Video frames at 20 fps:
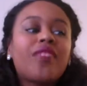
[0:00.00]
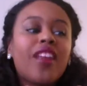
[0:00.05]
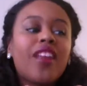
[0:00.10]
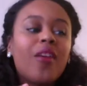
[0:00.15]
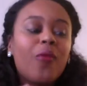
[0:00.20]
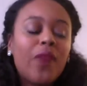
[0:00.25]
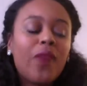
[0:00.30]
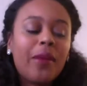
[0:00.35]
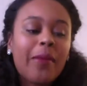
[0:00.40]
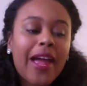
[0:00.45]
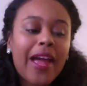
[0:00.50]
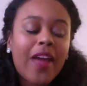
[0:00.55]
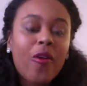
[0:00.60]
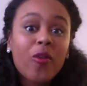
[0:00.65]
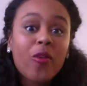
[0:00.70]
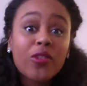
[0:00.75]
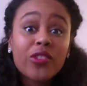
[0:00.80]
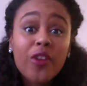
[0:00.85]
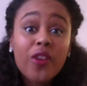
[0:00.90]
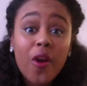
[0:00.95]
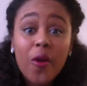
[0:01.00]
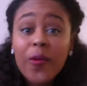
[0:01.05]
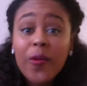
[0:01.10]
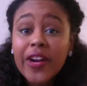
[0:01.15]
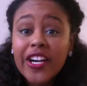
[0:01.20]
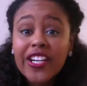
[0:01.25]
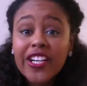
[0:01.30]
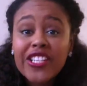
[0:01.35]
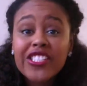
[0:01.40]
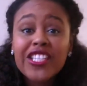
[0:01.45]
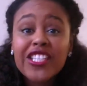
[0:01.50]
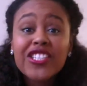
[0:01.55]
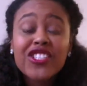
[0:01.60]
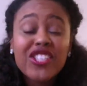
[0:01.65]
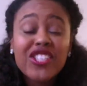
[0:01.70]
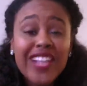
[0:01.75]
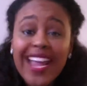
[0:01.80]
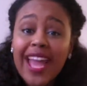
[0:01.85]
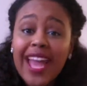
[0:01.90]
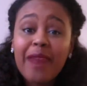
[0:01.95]
One of my old coworkers,
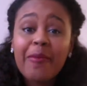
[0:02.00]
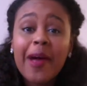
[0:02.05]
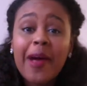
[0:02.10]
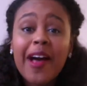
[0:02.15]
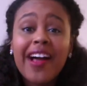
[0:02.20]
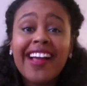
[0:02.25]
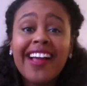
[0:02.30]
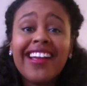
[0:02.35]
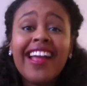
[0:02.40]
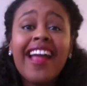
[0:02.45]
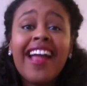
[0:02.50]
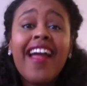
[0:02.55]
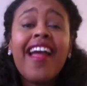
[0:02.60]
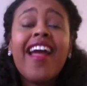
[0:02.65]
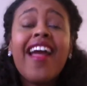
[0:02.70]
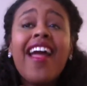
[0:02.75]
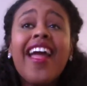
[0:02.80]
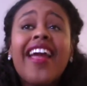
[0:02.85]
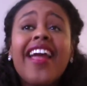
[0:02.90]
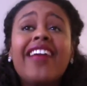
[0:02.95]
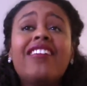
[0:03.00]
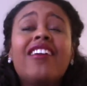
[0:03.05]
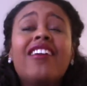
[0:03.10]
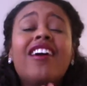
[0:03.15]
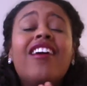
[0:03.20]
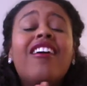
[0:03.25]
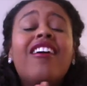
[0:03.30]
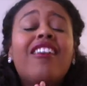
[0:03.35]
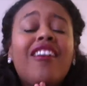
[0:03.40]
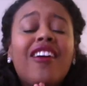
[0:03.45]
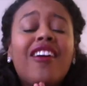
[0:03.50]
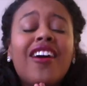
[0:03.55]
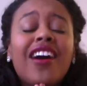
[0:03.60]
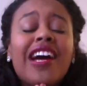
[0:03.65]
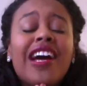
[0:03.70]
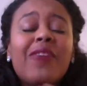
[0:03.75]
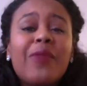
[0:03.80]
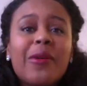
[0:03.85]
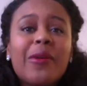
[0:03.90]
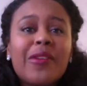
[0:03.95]
she had a pug, and oh,
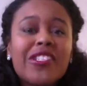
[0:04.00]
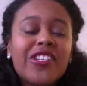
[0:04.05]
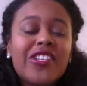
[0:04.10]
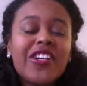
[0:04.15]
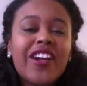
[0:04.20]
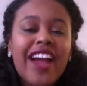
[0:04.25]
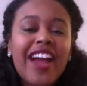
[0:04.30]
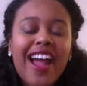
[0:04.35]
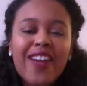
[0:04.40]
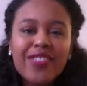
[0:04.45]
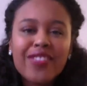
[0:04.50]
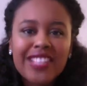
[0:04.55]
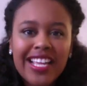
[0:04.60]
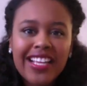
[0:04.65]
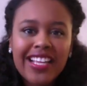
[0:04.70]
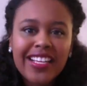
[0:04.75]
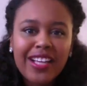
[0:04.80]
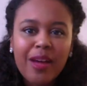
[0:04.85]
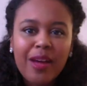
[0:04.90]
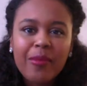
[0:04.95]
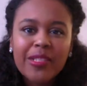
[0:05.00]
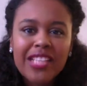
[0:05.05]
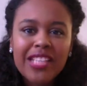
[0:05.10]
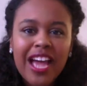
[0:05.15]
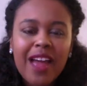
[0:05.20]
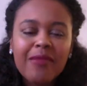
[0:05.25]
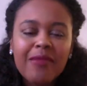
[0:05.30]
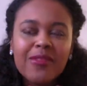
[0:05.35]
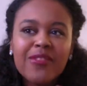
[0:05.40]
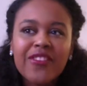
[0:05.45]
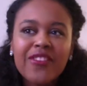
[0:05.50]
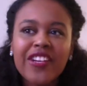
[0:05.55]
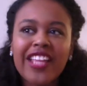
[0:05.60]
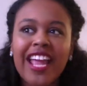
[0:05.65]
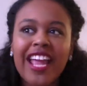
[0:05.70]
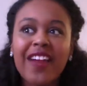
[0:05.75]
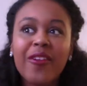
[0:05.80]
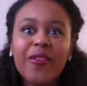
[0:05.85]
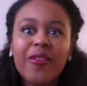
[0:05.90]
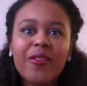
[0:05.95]
we went to her house like a couple times for
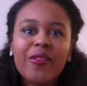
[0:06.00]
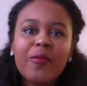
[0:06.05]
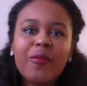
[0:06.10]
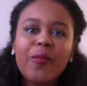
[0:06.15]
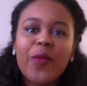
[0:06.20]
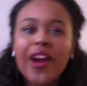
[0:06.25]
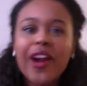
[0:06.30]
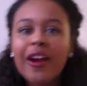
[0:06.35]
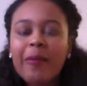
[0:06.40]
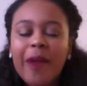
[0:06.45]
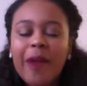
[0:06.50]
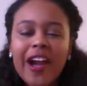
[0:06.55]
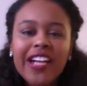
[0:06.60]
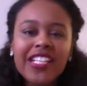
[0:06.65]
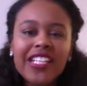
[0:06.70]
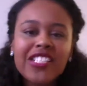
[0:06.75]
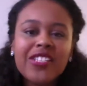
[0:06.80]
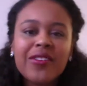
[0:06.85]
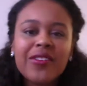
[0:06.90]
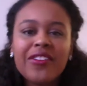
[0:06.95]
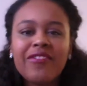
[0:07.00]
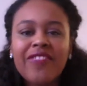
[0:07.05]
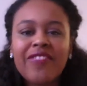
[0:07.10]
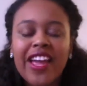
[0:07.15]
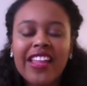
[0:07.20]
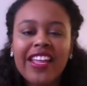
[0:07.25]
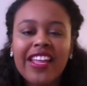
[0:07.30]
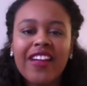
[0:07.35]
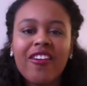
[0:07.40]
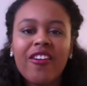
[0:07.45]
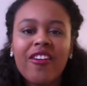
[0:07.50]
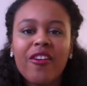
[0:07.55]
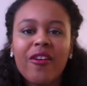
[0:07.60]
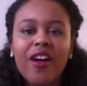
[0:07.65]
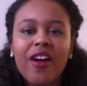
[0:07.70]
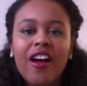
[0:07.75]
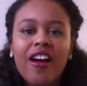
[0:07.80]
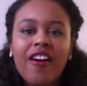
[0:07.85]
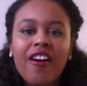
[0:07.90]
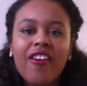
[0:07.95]
like work parties. She would invite like
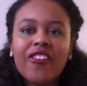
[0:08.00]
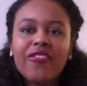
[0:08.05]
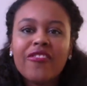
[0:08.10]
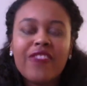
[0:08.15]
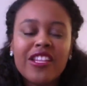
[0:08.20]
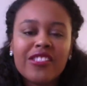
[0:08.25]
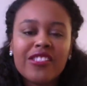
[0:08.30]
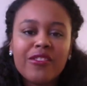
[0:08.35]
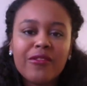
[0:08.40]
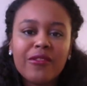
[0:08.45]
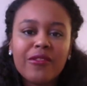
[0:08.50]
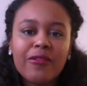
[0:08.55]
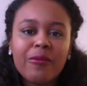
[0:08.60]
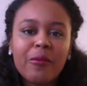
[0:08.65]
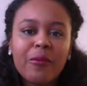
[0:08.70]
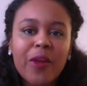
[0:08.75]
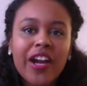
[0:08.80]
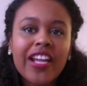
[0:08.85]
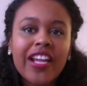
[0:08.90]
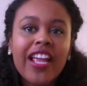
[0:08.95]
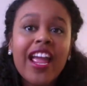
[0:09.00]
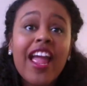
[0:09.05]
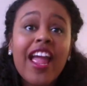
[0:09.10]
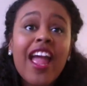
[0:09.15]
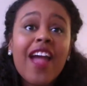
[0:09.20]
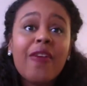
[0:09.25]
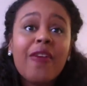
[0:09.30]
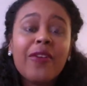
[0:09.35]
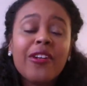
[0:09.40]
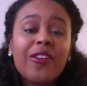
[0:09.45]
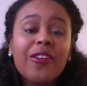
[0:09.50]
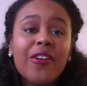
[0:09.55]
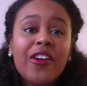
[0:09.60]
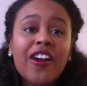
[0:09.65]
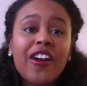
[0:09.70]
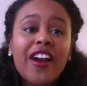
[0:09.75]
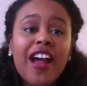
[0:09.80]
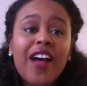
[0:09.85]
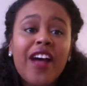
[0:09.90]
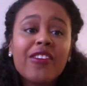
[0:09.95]
all the friends over from work and we'd go to
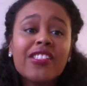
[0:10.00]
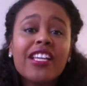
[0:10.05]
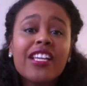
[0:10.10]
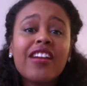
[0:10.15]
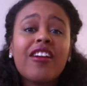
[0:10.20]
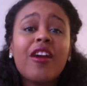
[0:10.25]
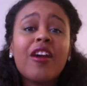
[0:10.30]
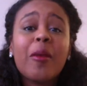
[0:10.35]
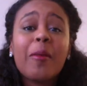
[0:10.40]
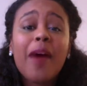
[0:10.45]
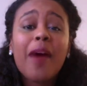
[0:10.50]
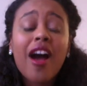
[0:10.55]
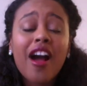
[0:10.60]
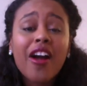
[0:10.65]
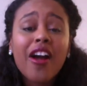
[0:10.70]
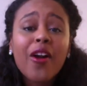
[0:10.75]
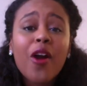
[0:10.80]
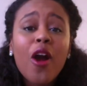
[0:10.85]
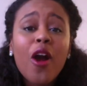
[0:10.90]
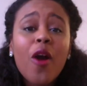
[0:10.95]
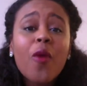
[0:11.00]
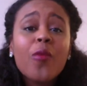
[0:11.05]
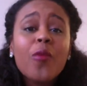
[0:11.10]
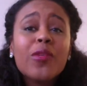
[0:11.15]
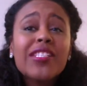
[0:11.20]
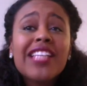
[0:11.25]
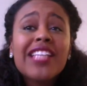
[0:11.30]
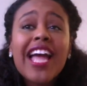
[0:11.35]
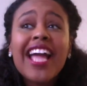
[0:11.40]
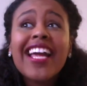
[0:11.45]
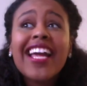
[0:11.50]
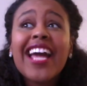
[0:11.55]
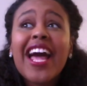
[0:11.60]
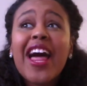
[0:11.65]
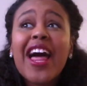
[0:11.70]
her house, and her pug was like